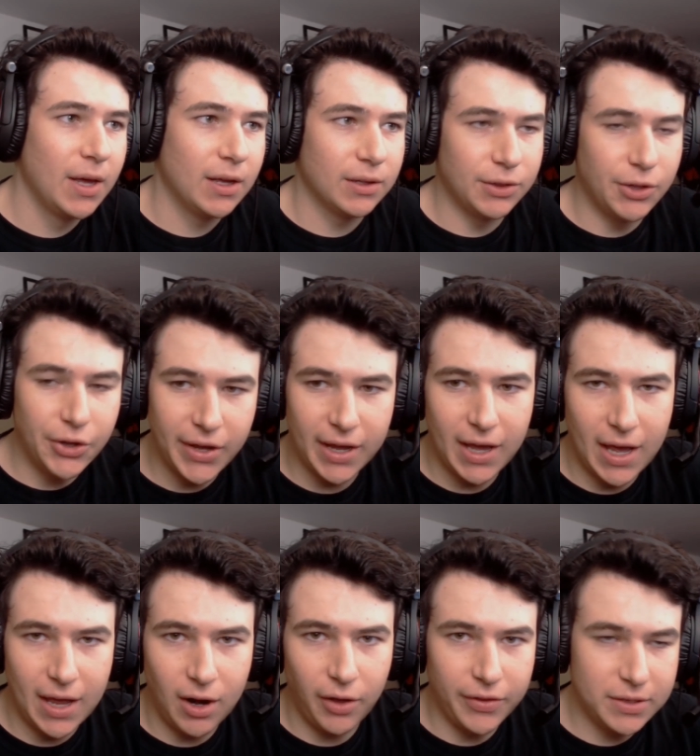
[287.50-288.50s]
look at
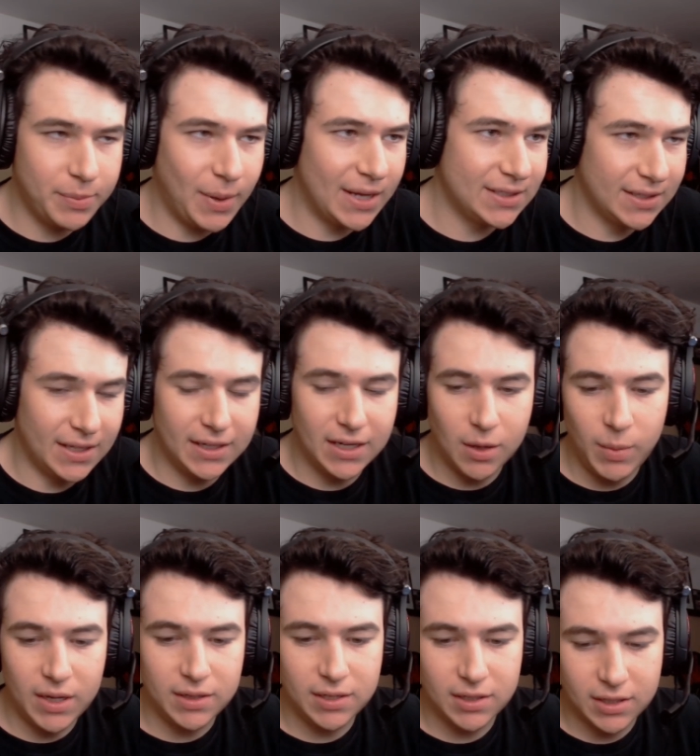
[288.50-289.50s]
all the spots, and then
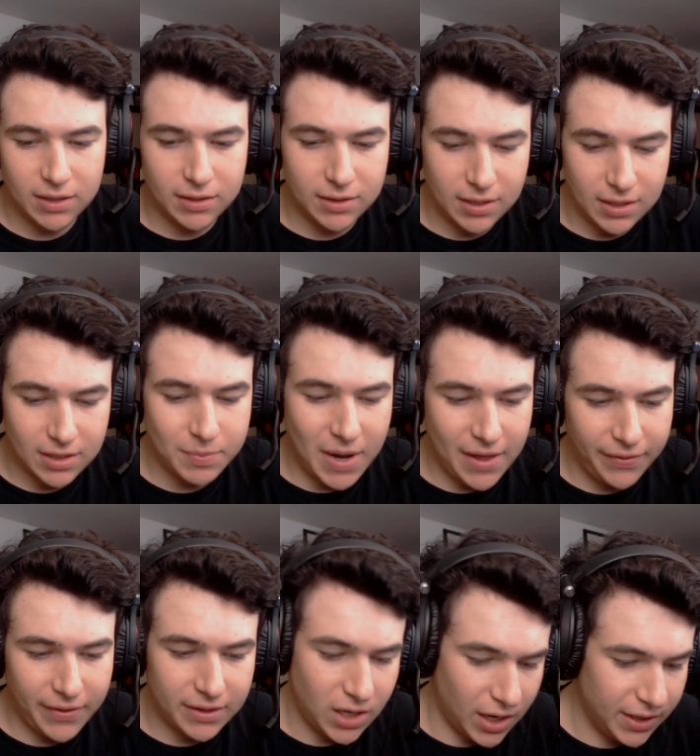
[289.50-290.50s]
commit to the spot
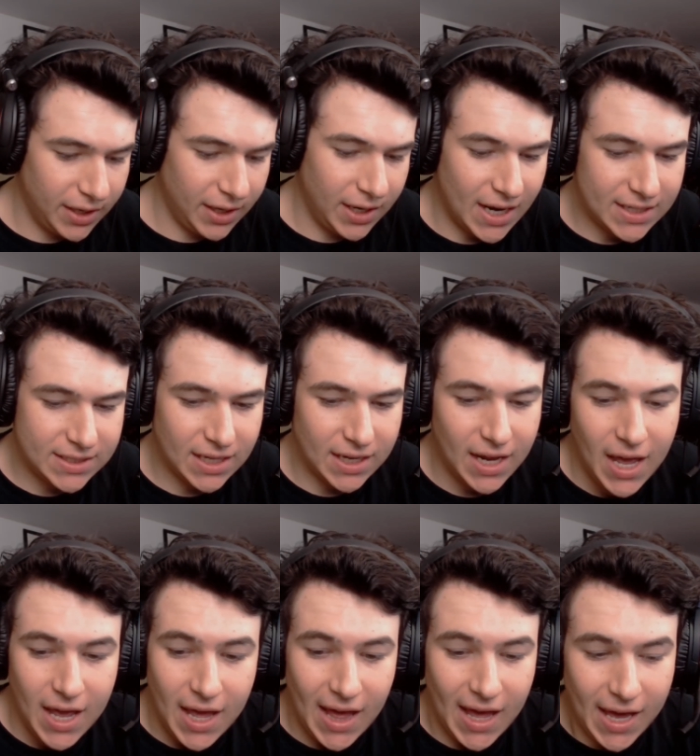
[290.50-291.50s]
that's uncontested.
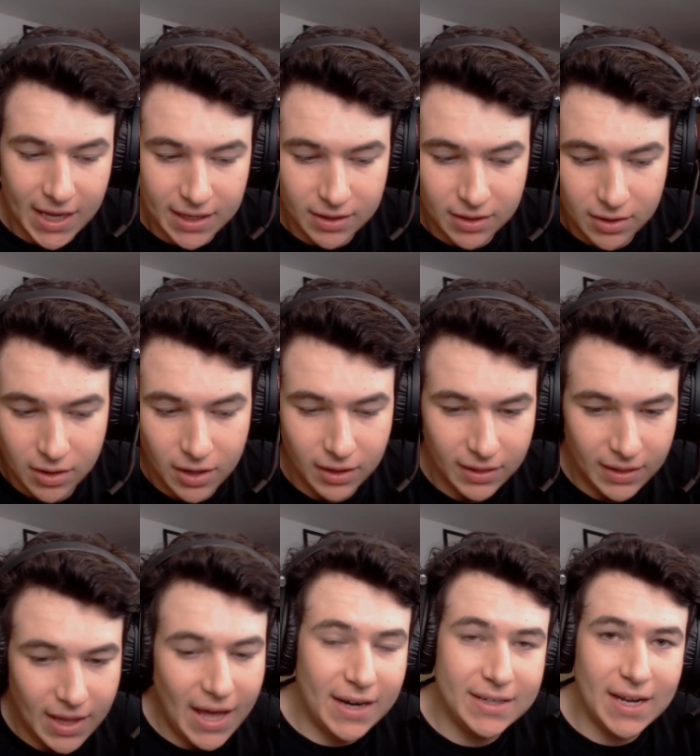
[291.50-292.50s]
And a
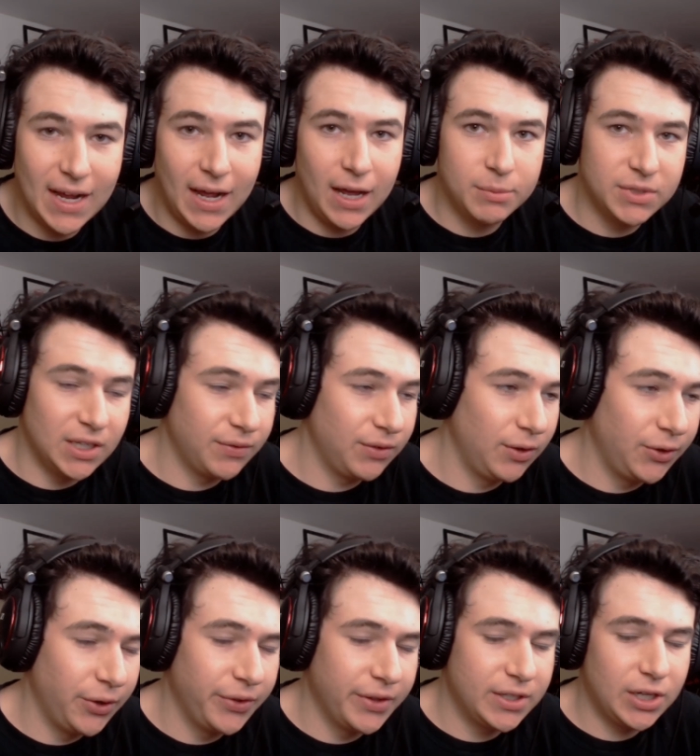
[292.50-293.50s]
lot of times, if you
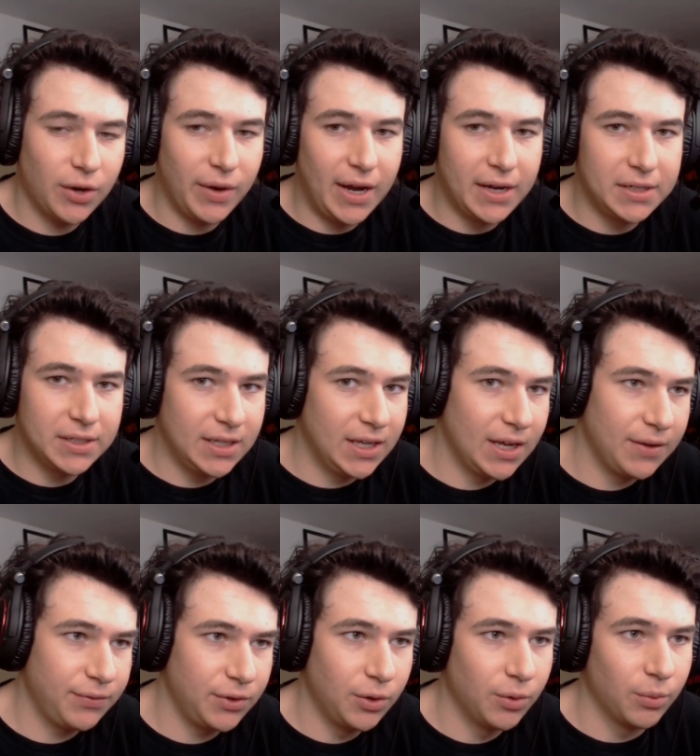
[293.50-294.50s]
do this correctly, if
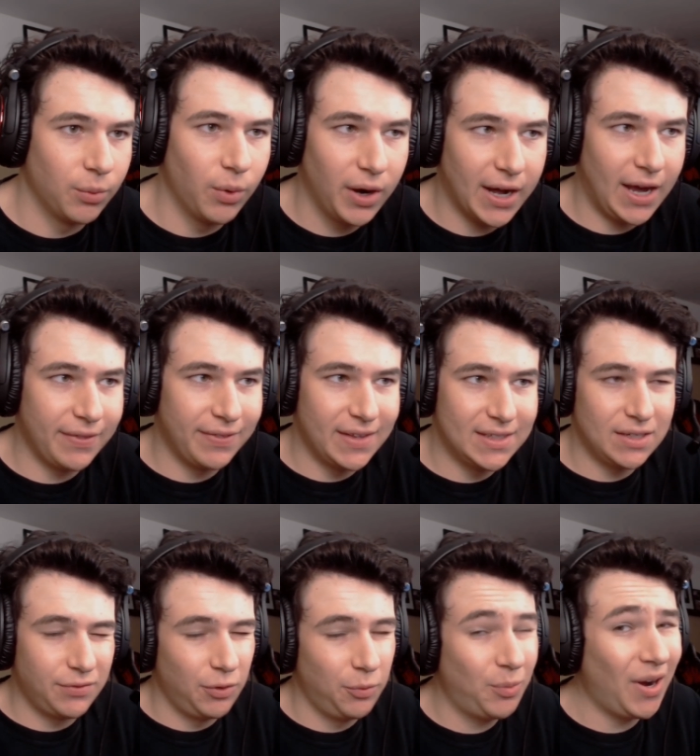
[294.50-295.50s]
you work on this,
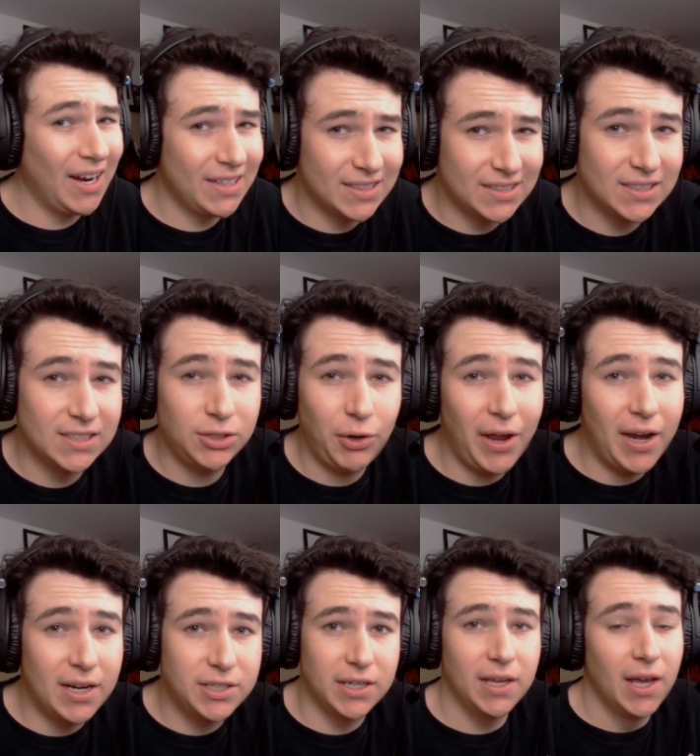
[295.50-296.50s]
if you practice this
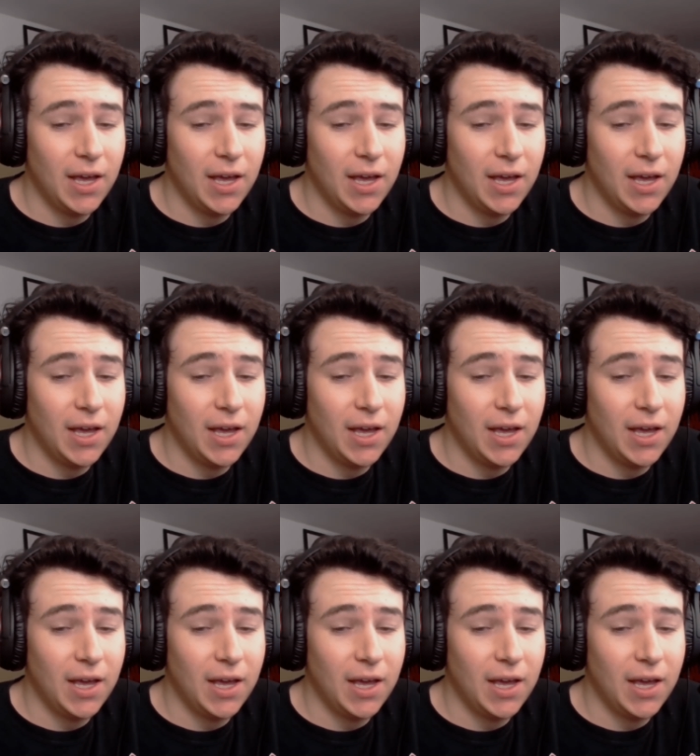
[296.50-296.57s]
strategy,